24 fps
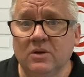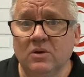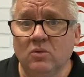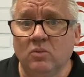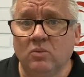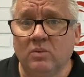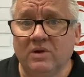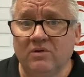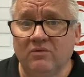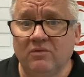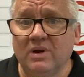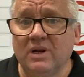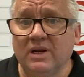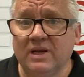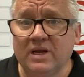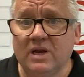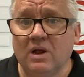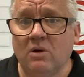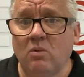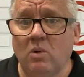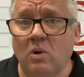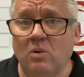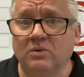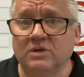we really
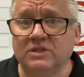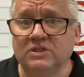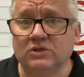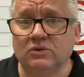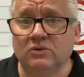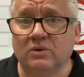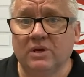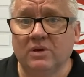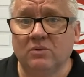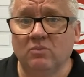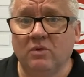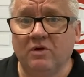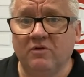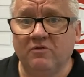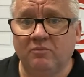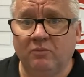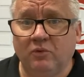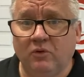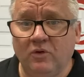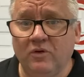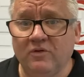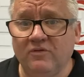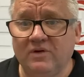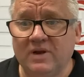know what we're doing. We've
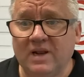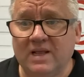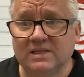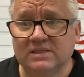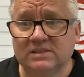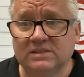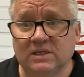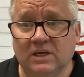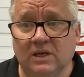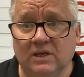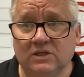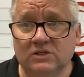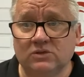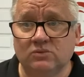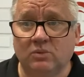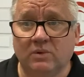proven ourselves.